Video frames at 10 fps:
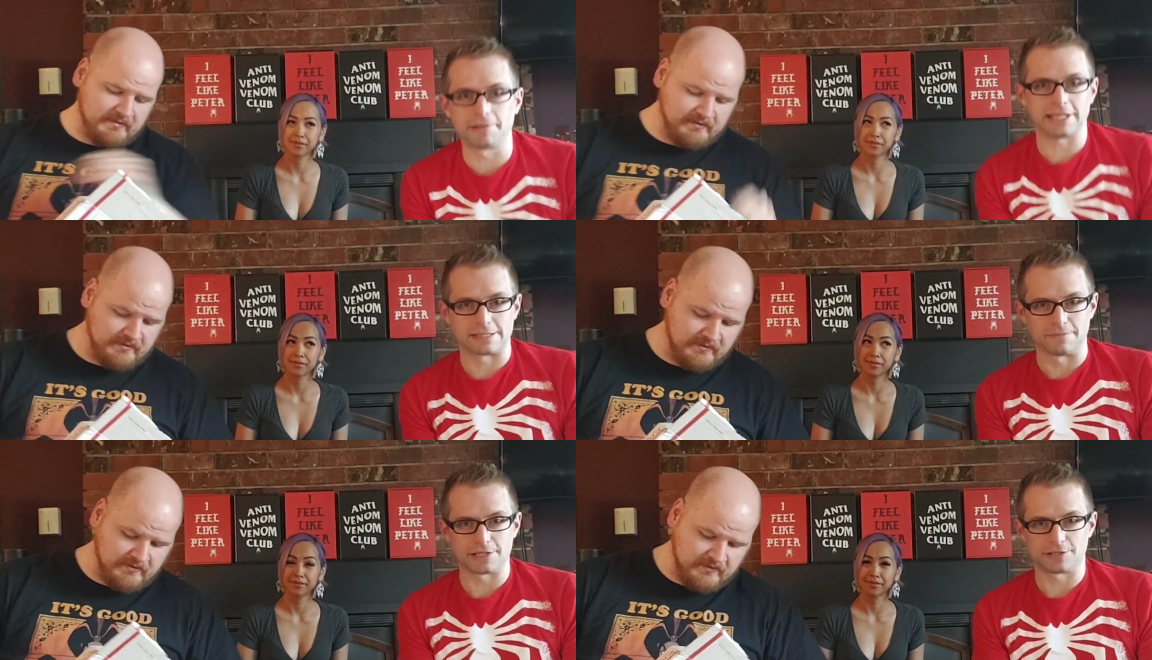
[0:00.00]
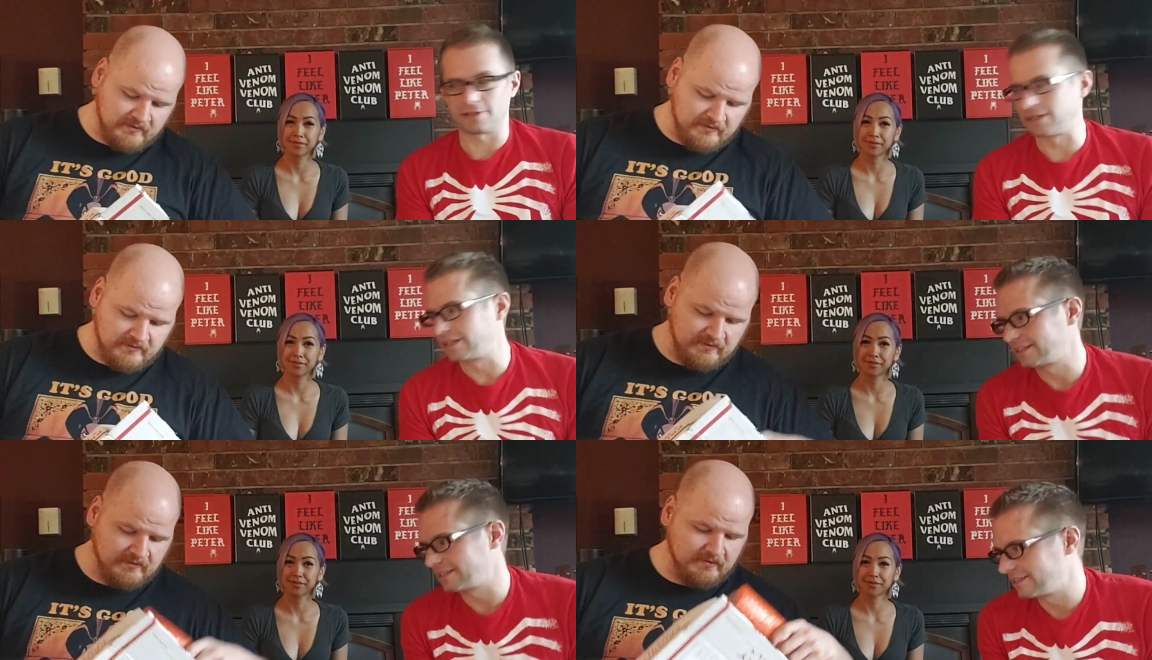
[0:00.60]
Speaker 1: biggest mystery,
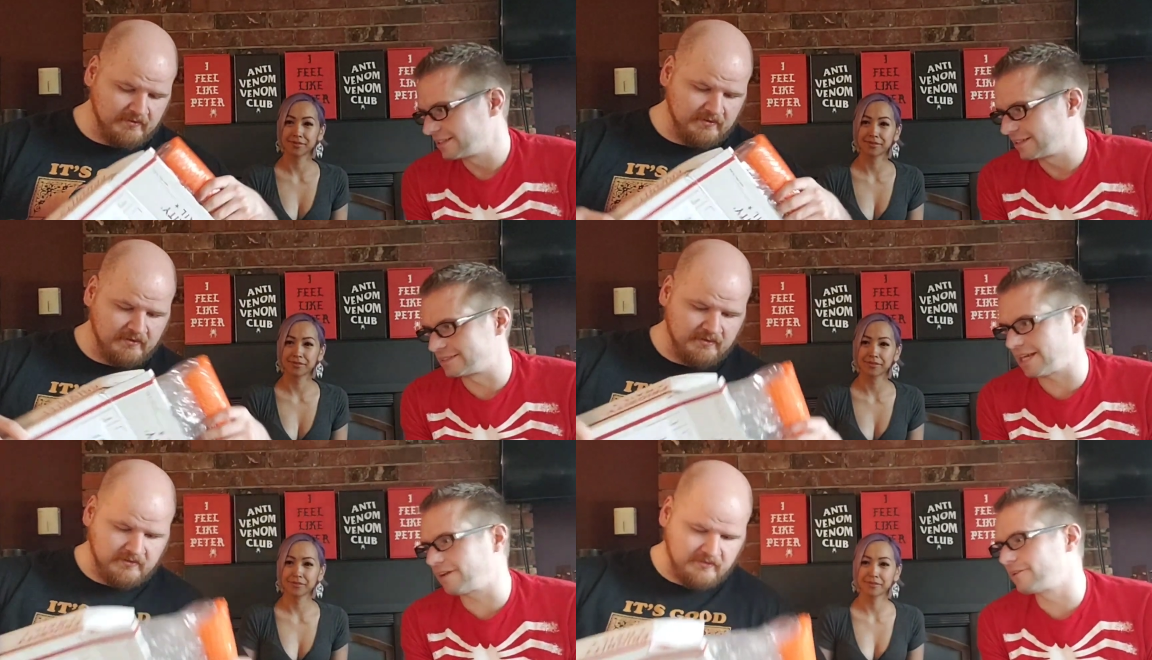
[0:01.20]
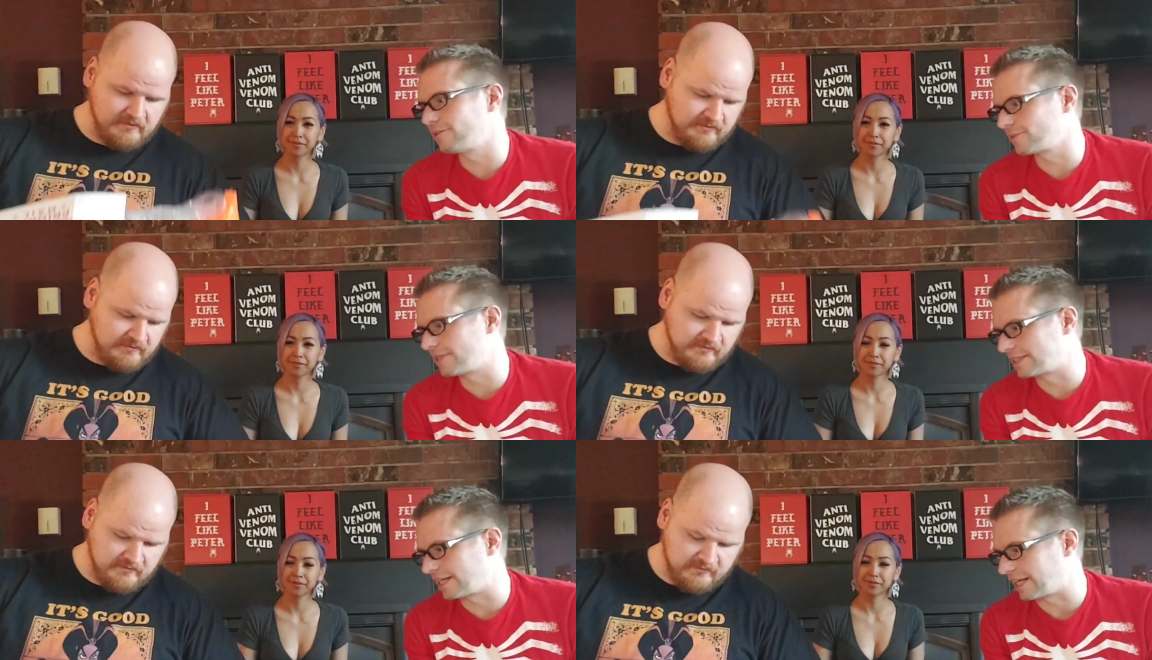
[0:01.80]
because Zachary knows what
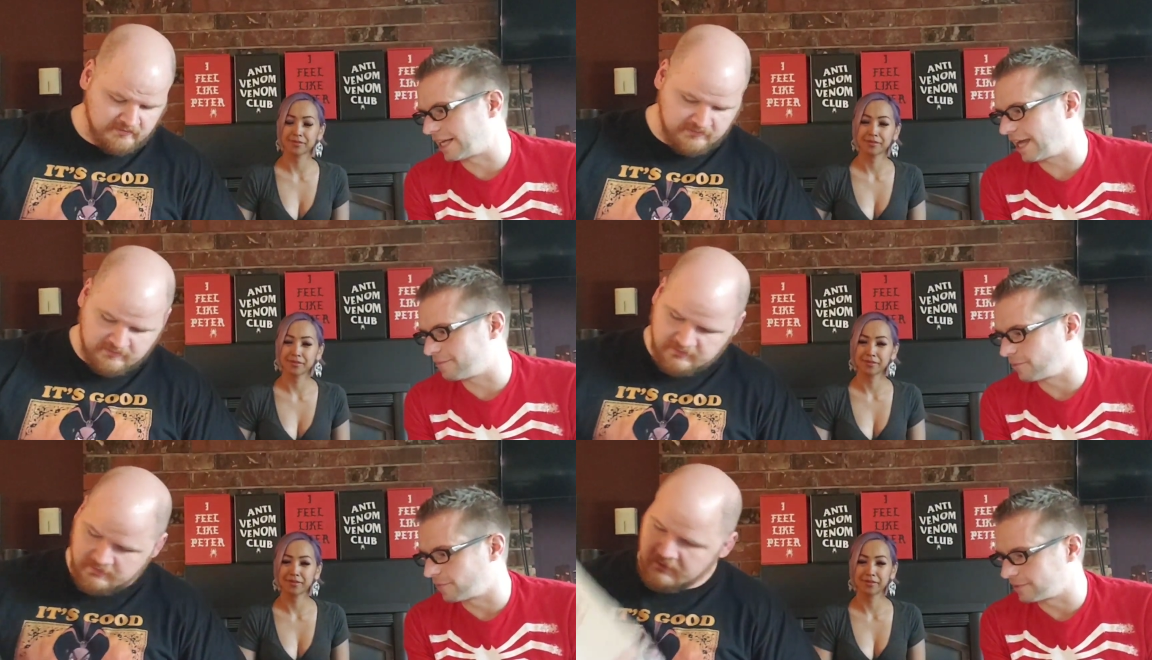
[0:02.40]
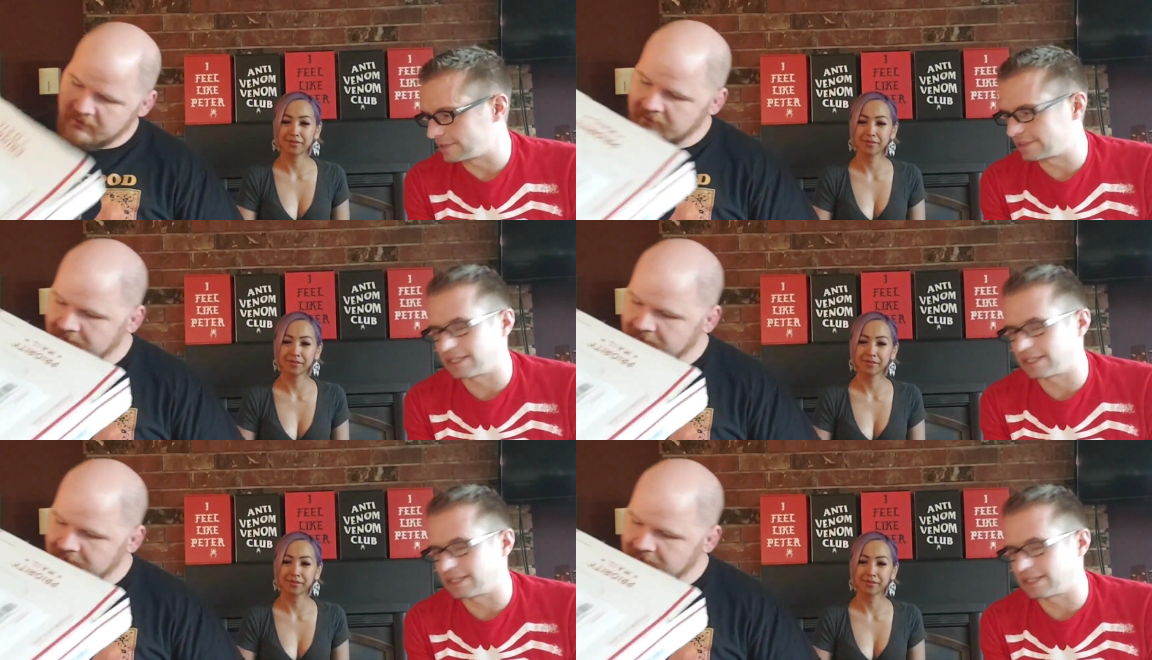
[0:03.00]
he's gonna get, but we want to